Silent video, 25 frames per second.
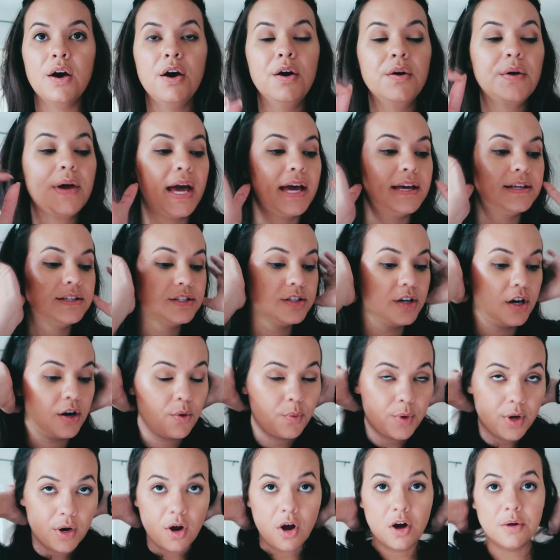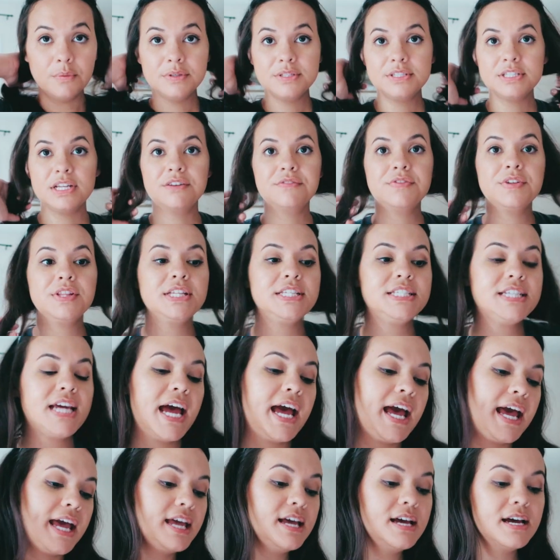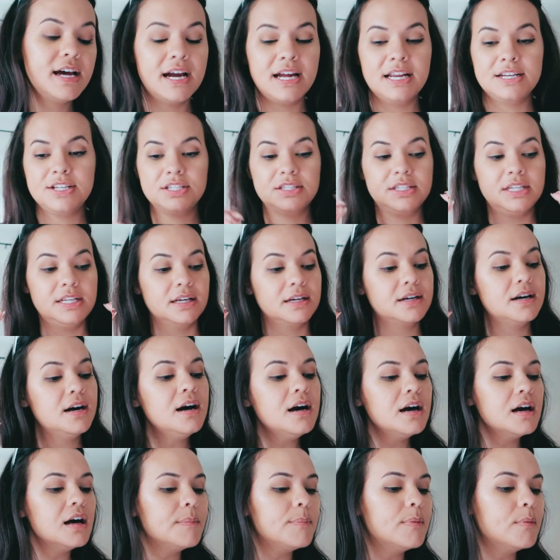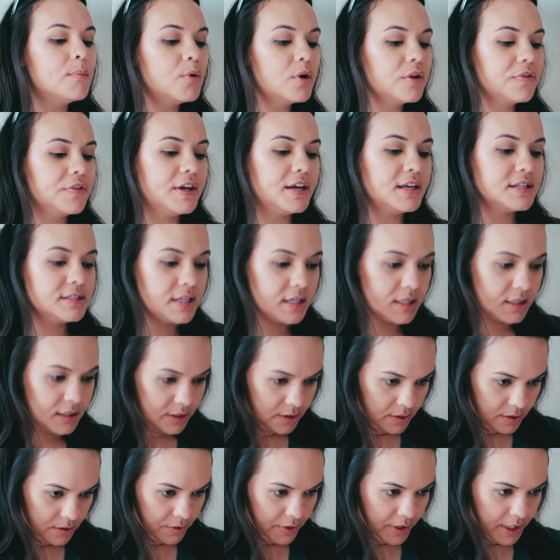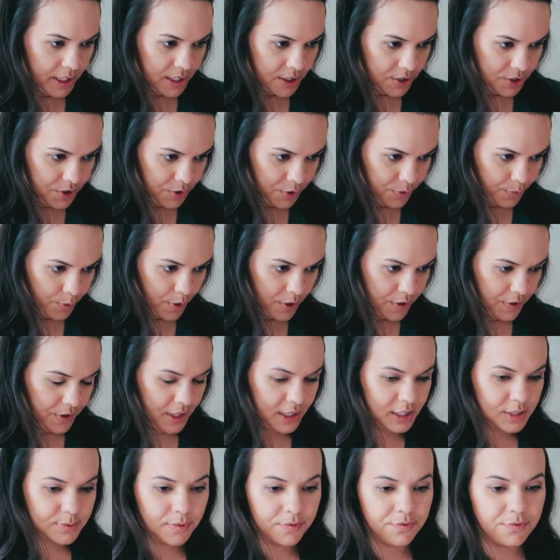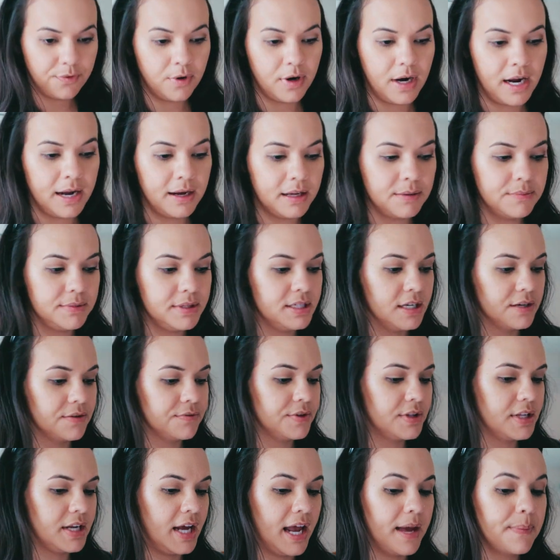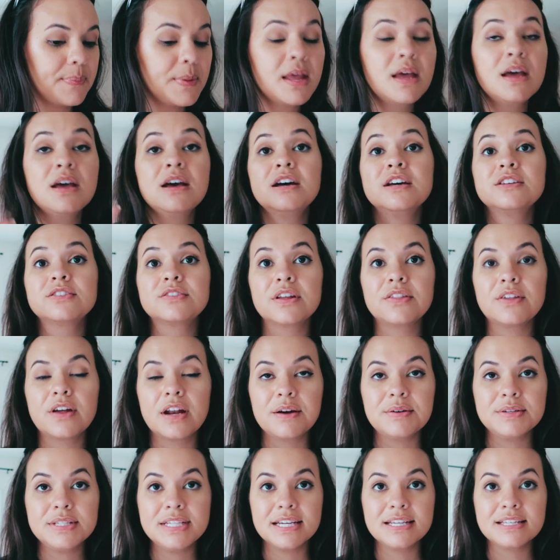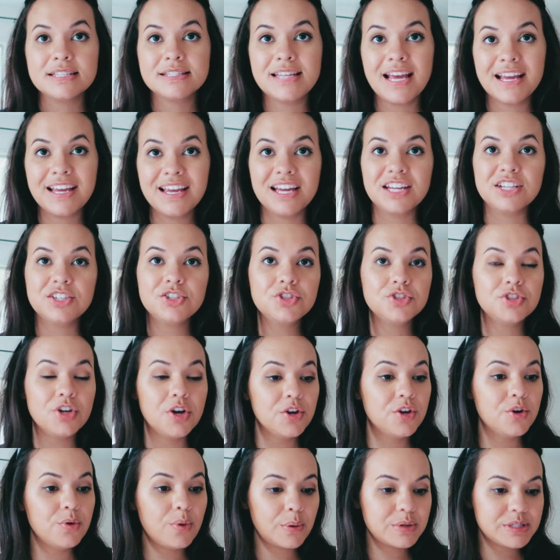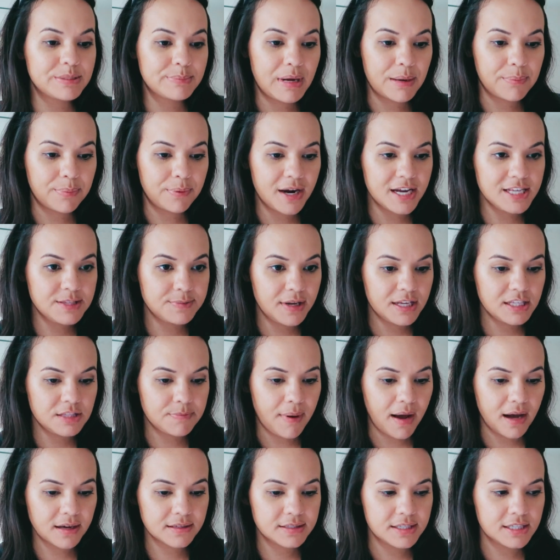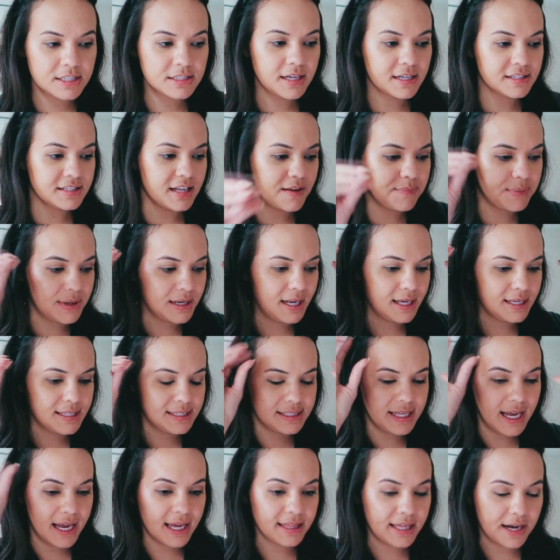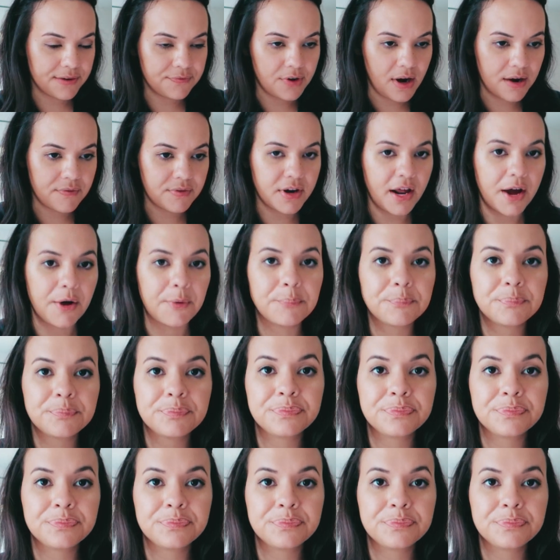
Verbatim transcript: Okay, so we are almost done for the day. I just need a couple more things, like literally two more things before I can be done for the day. So I thought I would take a second and show you what was in my bridesmaids boxes because I've been saying that forever now.